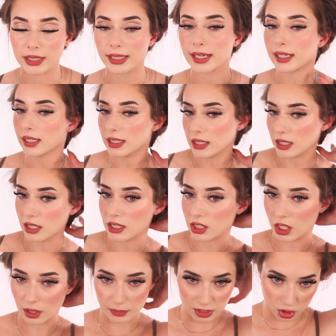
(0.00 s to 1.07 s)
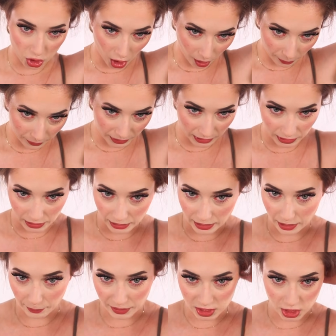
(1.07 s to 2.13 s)
Like it's gonna be choppy
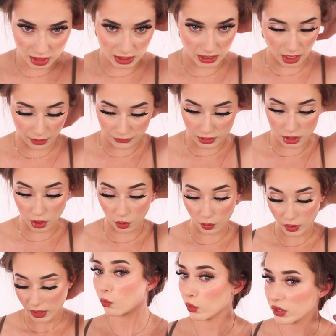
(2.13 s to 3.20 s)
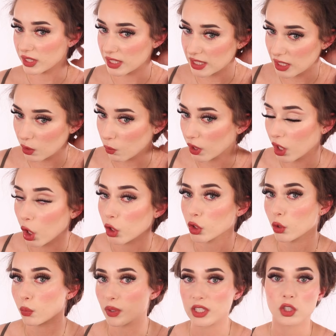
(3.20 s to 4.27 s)
and a bunch of stuff. So we'll see what are
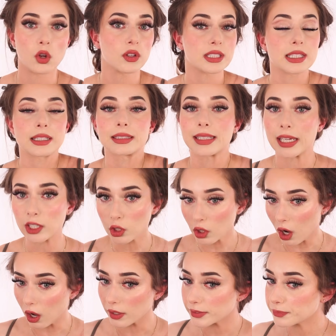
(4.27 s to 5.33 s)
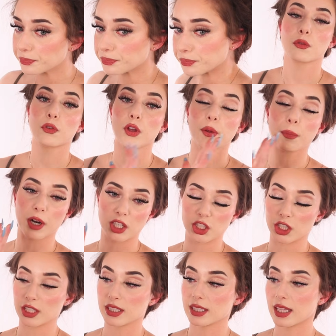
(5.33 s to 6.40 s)
the results later on. For the
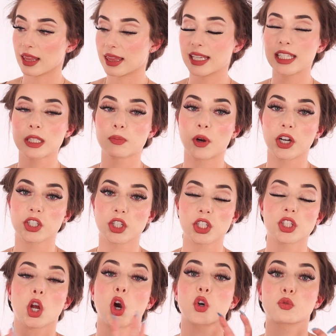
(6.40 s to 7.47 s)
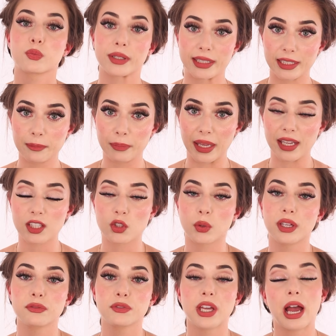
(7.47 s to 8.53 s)
brushes, these brushes are really big. So
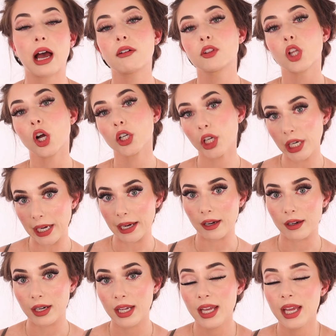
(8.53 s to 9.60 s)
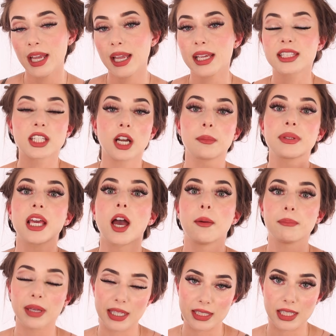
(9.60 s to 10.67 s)
if you have longer hair, it's gonna be
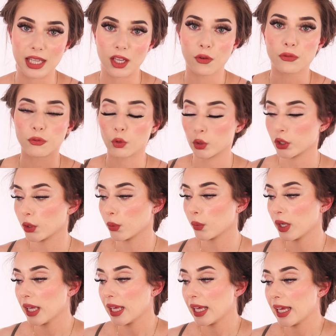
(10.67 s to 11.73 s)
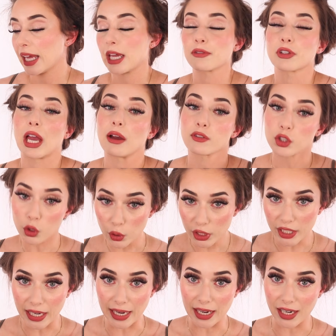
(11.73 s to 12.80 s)
amazing for you. If you have
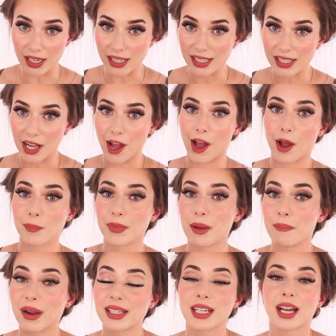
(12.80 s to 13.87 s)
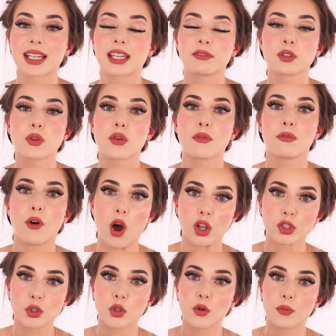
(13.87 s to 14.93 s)
shorter hair, it might not give you the
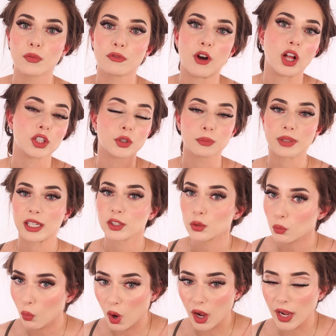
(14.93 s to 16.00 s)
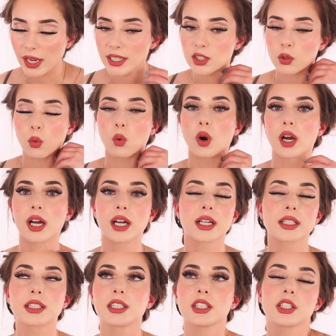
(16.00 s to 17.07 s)
volume that you want, or,
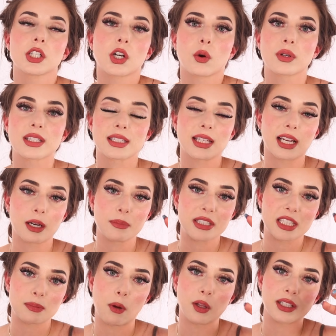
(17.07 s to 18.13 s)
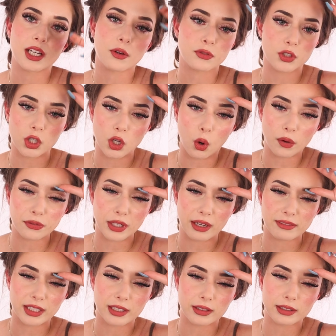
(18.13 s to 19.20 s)
you know, it's not gonna be small enough to go if you
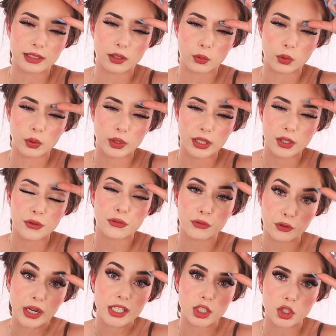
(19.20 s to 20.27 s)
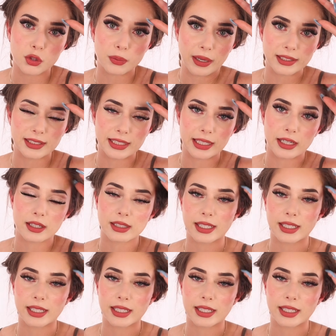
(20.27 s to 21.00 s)
have like a little fringe right here.